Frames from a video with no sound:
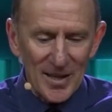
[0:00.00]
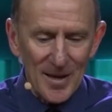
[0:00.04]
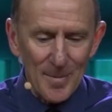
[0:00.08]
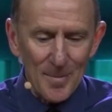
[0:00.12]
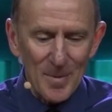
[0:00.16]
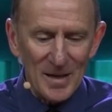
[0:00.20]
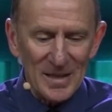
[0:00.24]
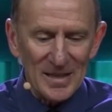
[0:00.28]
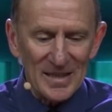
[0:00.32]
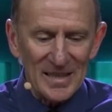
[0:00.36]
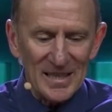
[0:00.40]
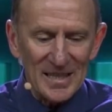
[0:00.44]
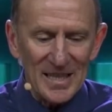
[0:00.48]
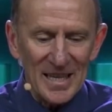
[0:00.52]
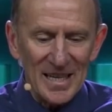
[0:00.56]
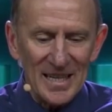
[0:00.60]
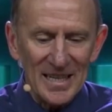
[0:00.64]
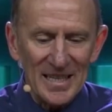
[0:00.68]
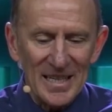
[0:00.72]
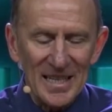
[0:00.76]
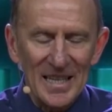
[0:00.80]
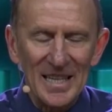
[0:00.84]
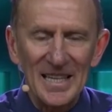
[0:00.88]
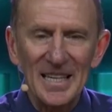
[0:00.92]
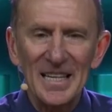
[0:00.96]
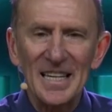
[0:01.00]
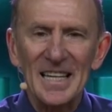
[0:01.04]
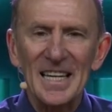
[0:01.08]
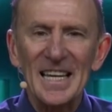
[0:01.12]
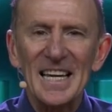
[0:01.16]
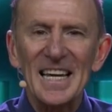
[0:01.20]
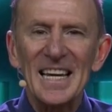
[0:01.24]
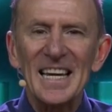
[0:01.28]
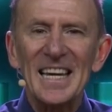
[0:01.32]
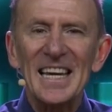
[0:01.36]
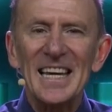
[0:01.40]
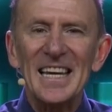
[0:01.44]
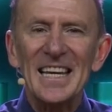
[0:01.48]
at them and said,
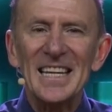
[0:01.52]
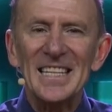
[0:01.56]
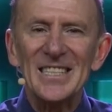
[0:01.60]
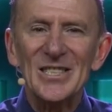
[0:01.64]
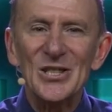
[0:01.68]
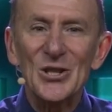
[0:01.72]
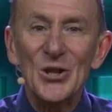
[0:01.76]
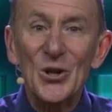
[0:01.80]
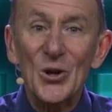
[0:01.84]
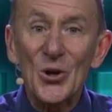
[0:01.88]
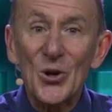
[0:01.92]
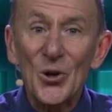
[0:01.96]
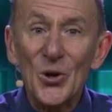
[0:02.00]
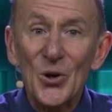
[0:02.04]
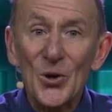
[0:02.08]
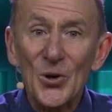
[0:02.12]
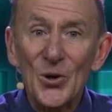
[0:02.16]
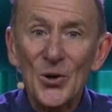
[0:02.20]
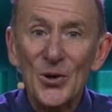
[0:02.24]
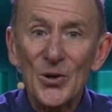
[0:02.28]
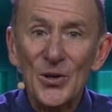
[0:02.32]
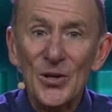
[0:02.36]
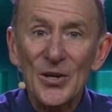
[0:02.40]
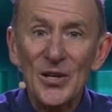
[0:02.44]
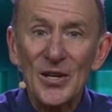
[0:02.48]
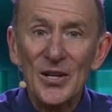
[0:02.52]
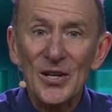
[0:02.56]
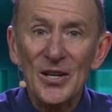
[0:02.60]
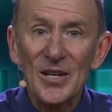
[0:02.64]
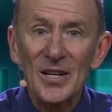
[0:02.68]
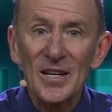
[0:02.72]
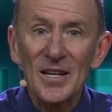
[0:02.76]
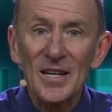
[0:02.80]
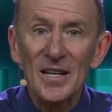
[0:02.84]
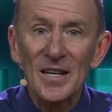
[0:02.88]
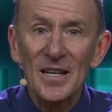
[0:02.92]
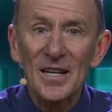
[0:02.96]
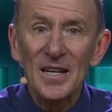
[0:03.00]
It is good.
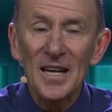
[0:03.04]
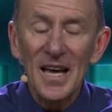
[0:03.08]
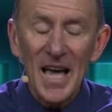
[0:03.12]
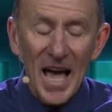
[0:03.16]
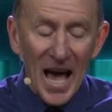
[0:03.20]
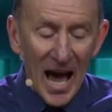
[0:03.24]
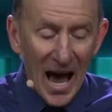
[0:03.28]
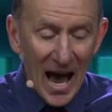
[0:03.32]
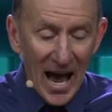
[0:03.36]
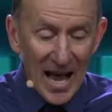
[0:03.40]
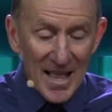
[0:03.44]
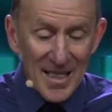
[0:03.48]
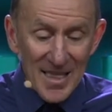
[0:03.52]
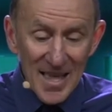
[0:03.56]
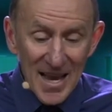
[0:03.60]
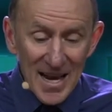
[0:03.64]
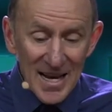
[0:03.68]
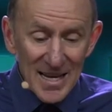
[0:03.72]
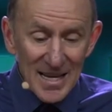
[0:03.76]
And